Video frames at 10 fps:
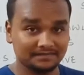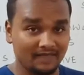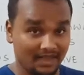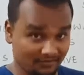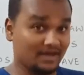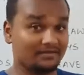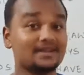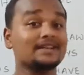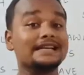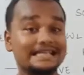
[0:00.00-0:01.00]
Have you
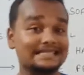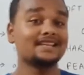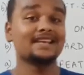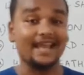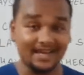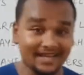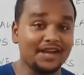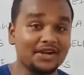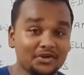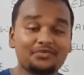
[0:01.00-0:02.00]
ever seen any
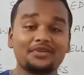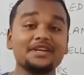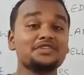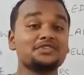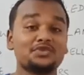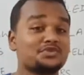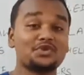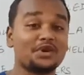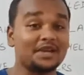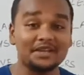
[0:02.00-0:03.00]
kind of fish which do
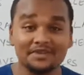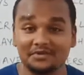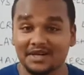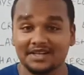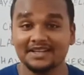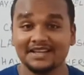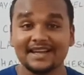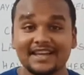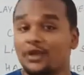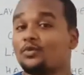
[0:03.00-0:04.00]
not live in
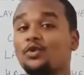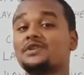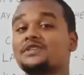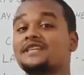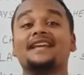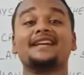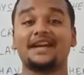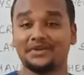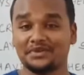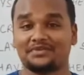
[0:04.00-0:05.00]
water? You won't see any
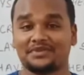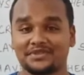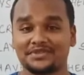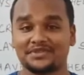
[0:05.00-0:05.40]
kind of fish.